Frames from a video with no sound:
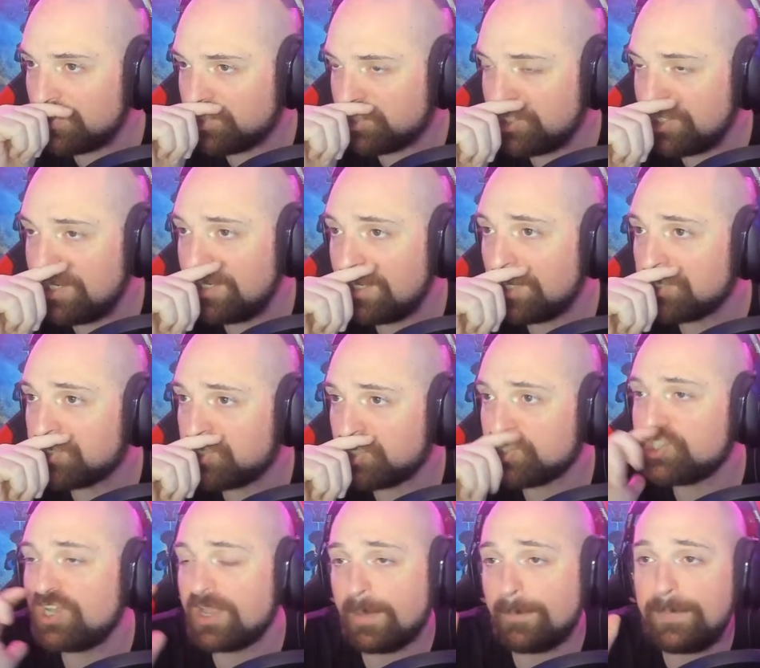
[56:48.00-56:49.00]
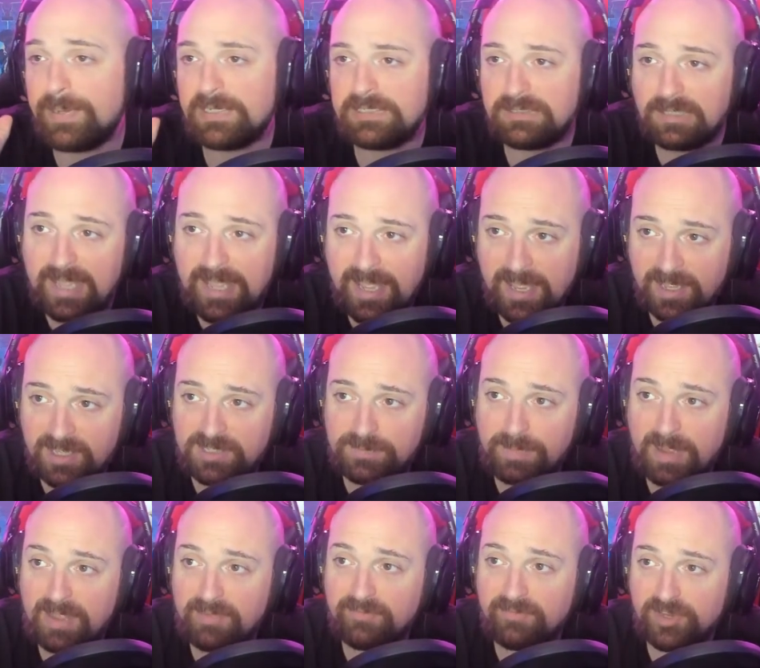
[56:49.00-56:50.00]
She is just like
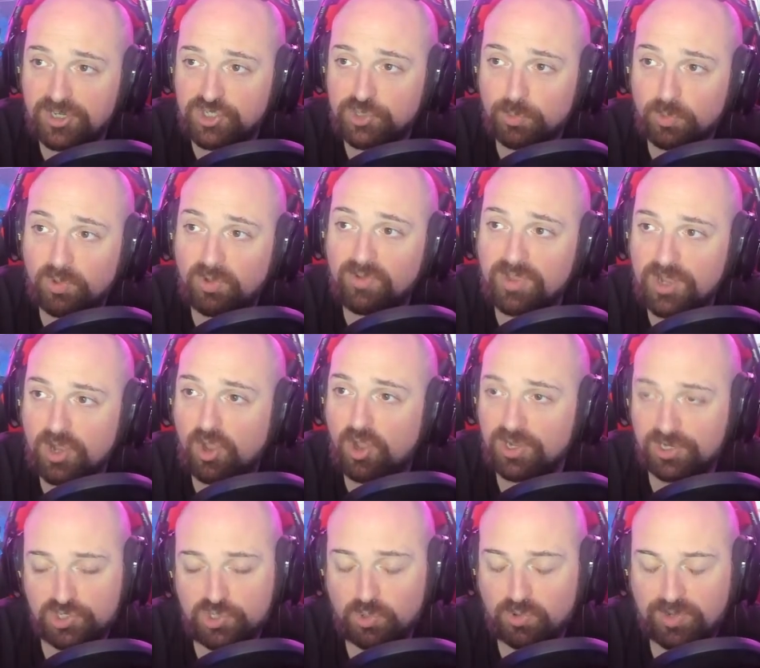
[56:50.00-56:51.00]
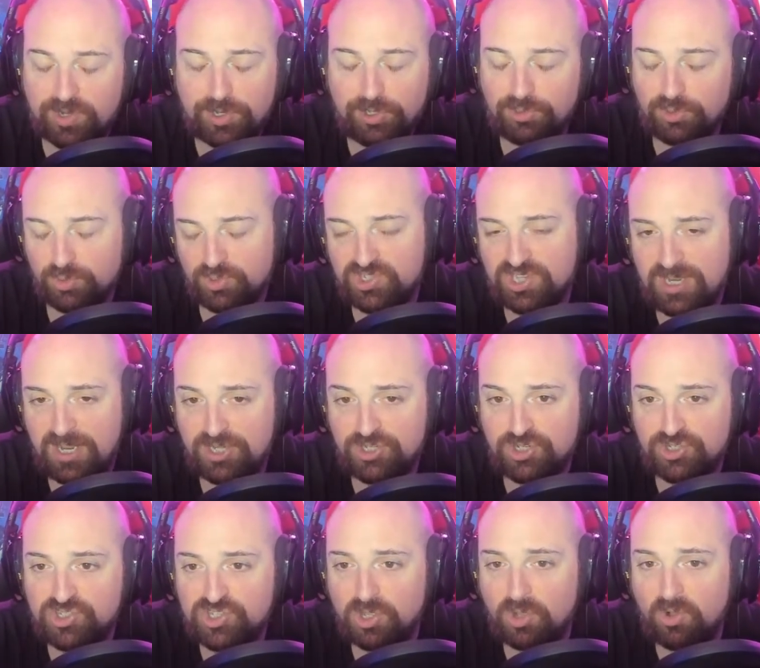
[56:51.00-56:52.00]
plagued by visual and auditory
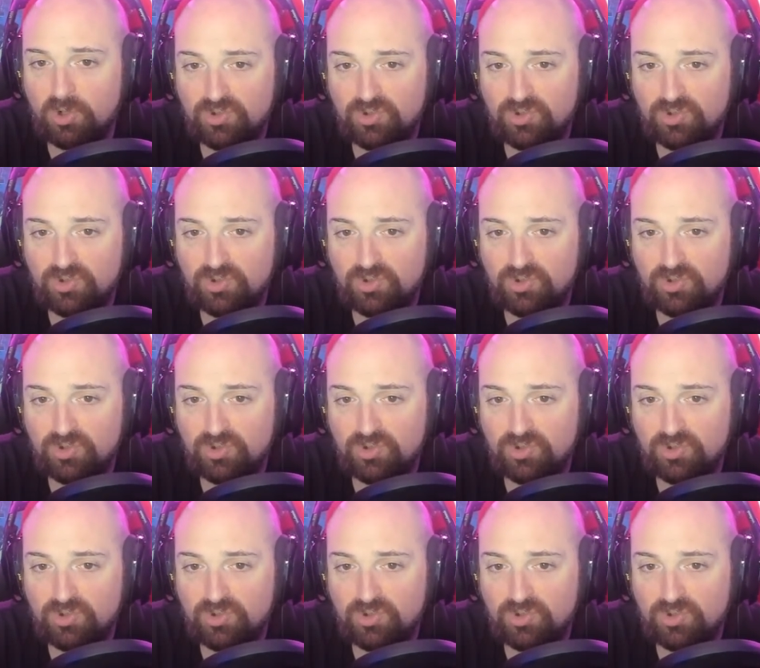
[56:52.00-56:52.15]
hallucinations the